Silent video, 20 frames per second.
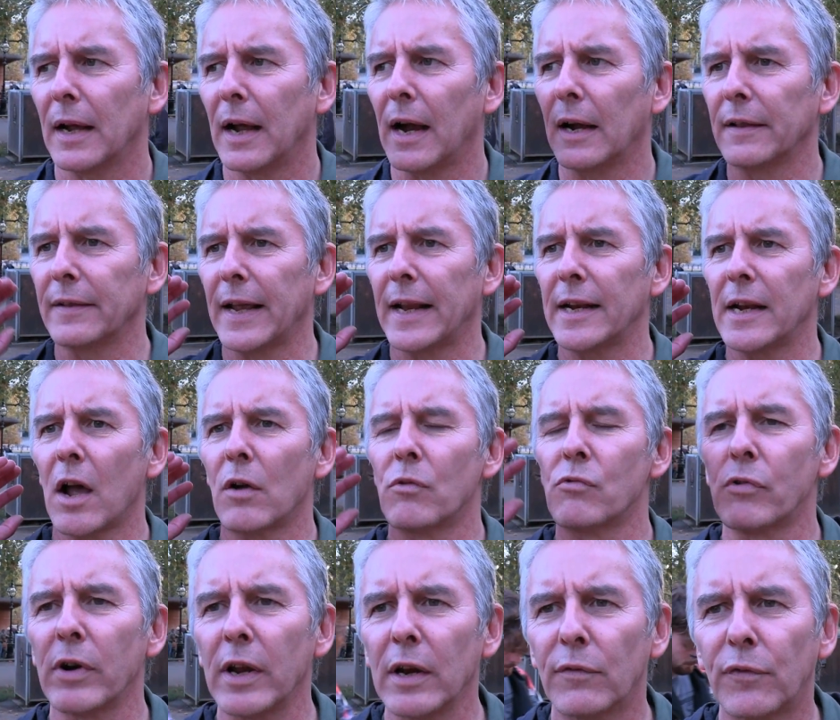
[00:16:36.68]
and then a
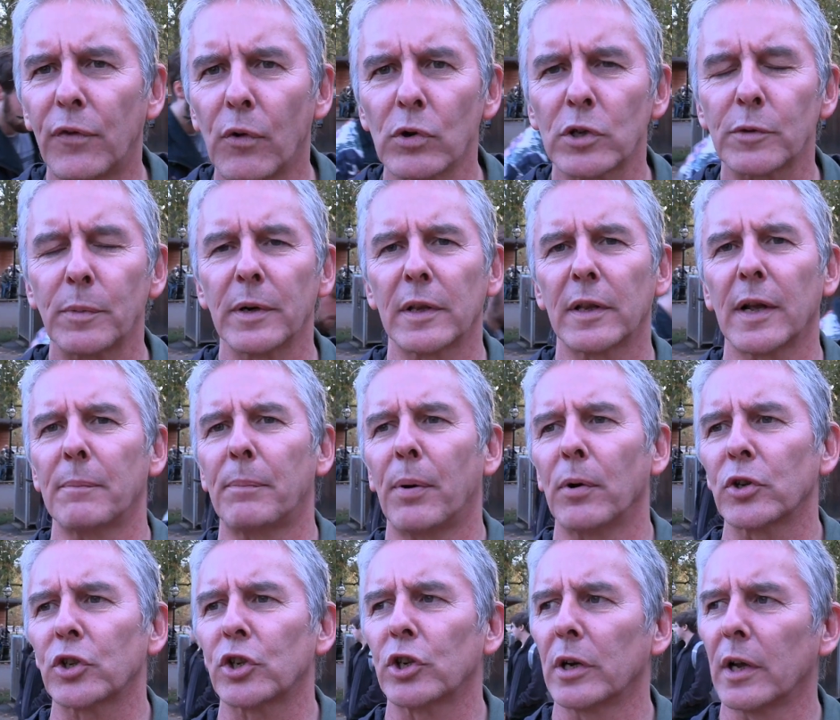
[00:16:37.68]
reinforcement of that
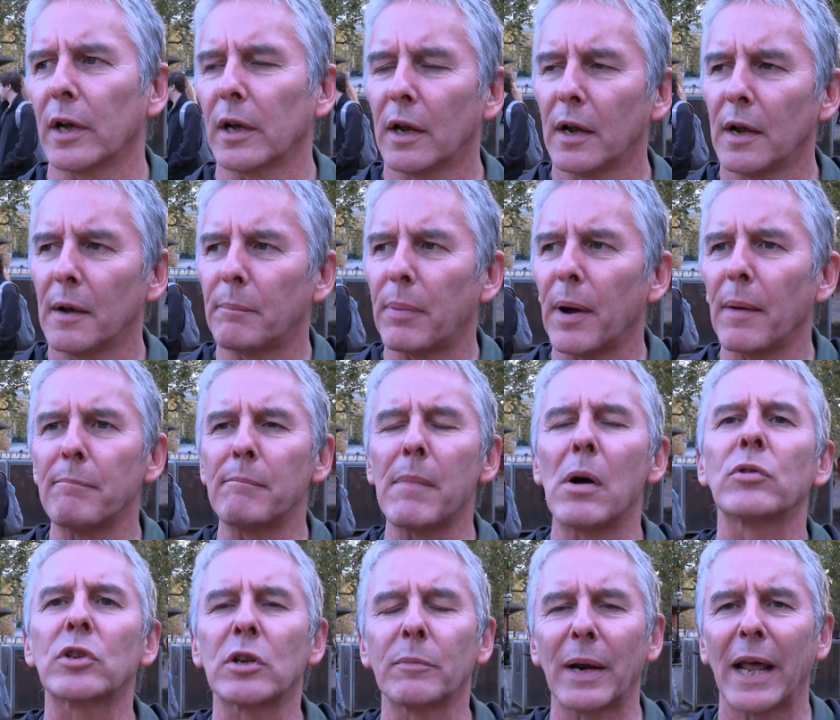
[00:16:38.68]
postulate by
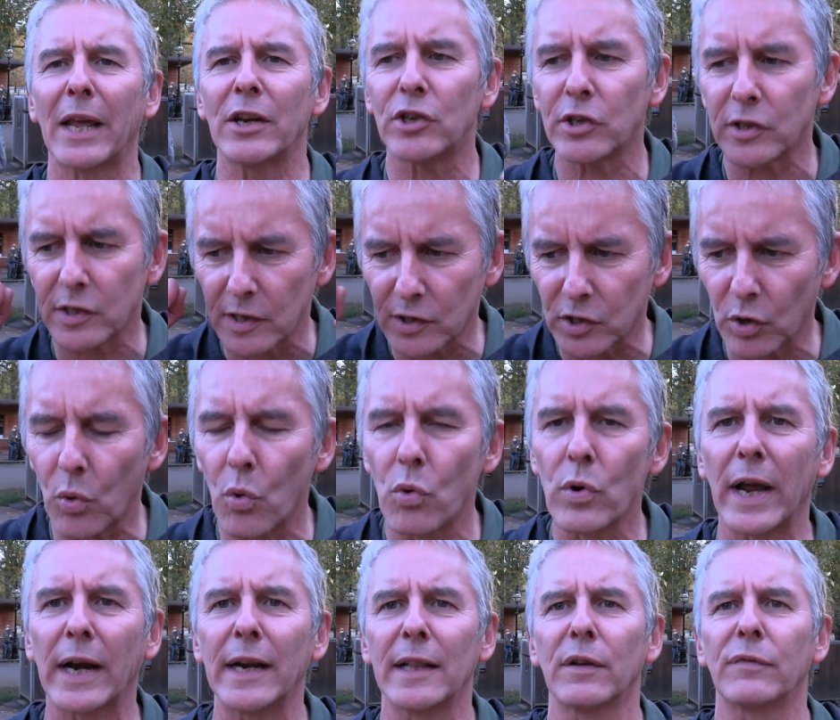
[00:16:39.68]
multiple agencies all
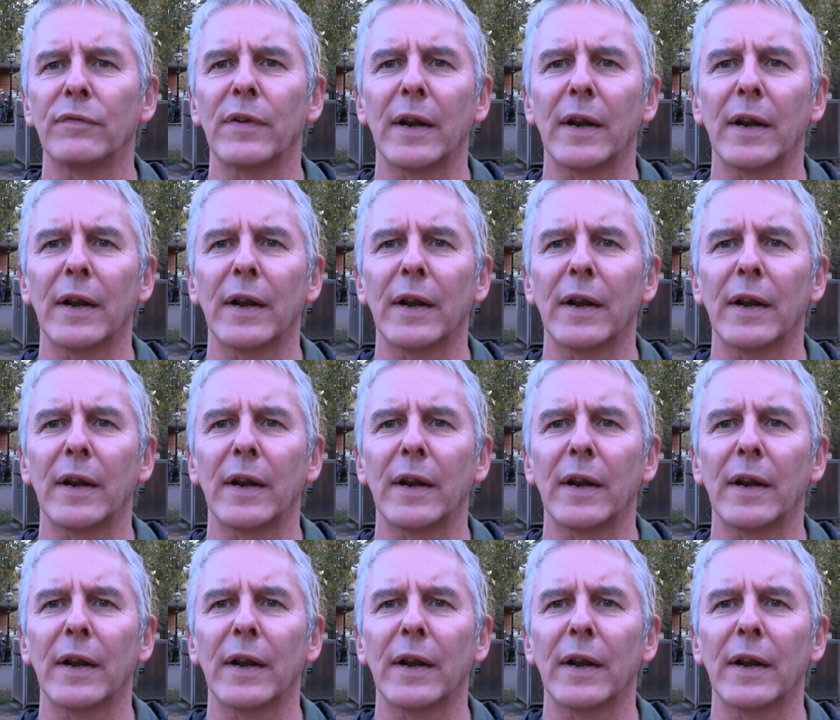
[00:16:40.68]
getting the